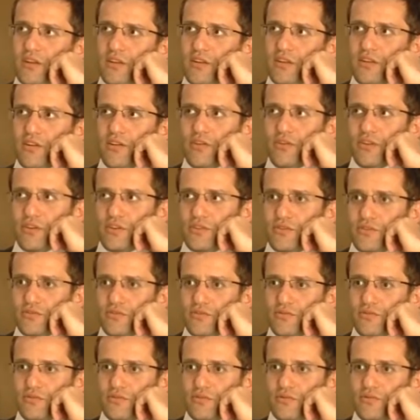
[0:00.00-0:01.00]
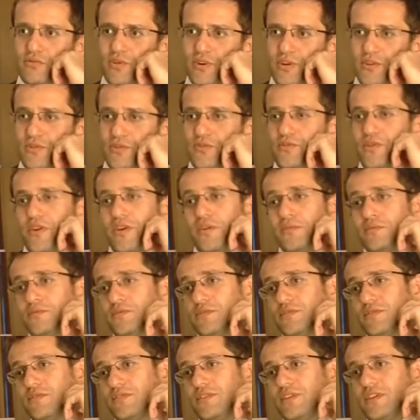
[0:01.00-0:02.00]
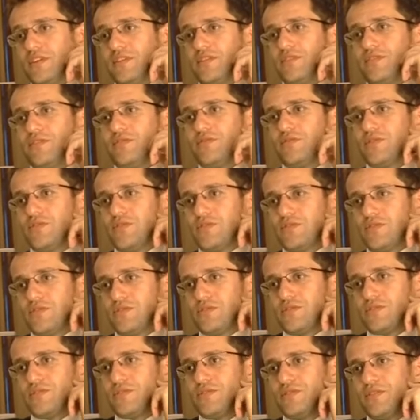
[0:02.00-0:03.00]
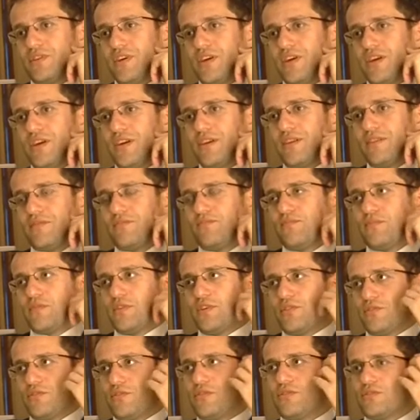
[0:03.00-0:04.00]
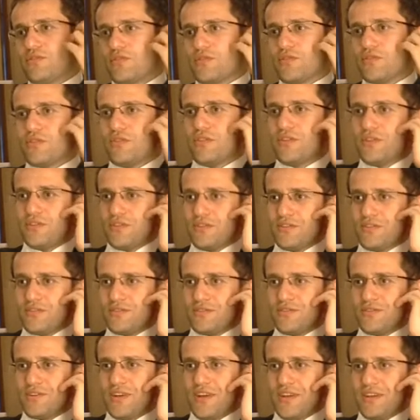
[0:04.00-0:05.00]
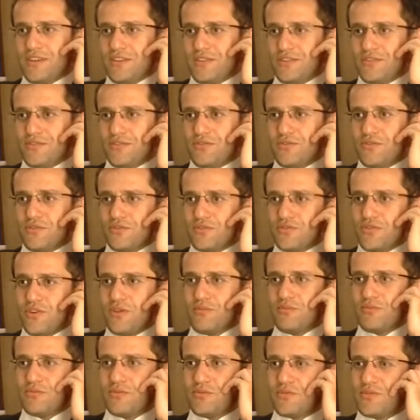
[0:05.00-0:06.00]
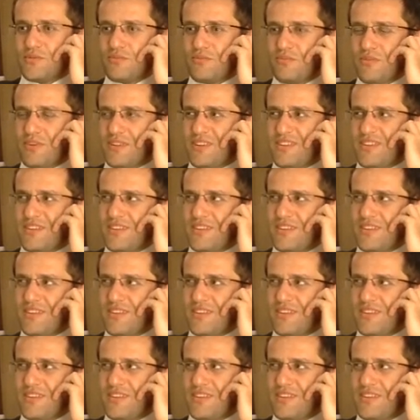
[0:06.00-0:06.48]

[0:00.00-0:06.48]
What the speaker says: going to run around, then of course you're not going to get into those troubles. But